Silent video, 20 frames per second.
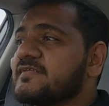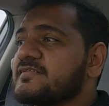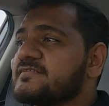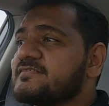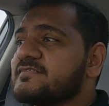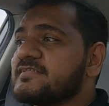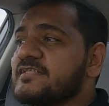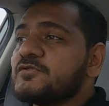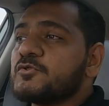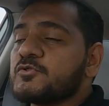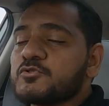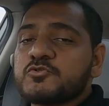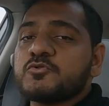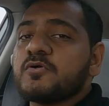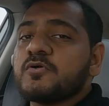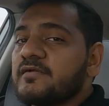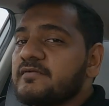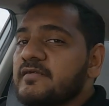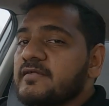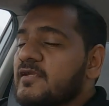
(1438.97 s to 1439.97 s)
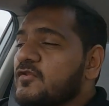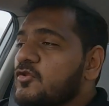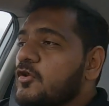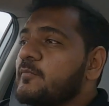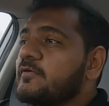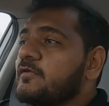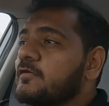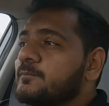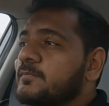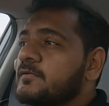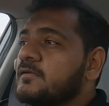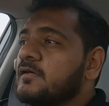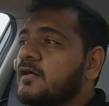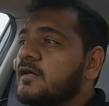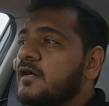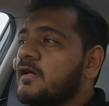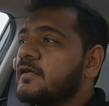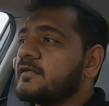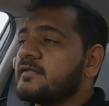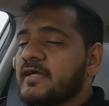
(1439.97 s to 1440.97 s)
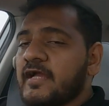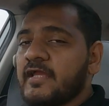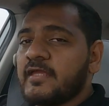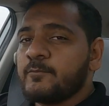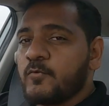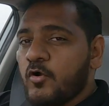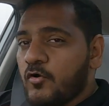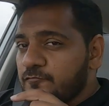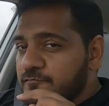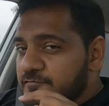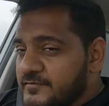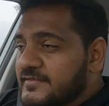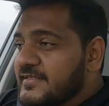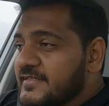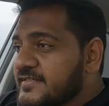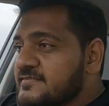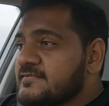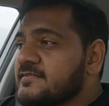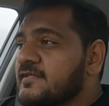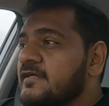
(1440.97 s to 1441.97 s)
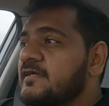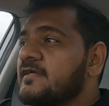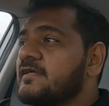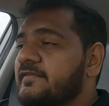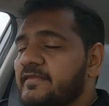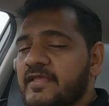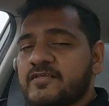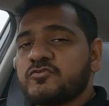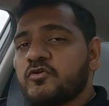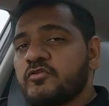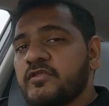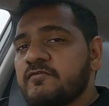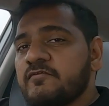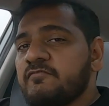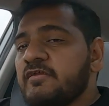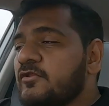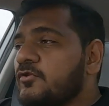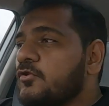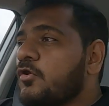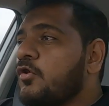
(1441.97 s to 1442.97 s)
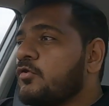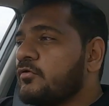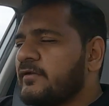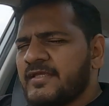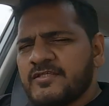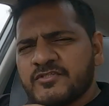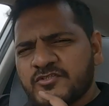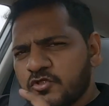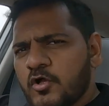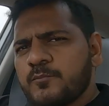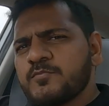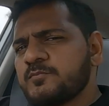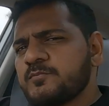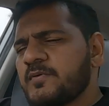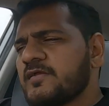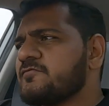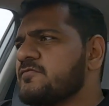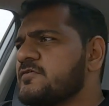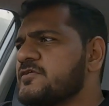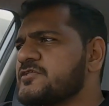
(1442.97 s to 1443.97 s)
that the 0 to 100 km per hour time of this Nexon EV long range top spec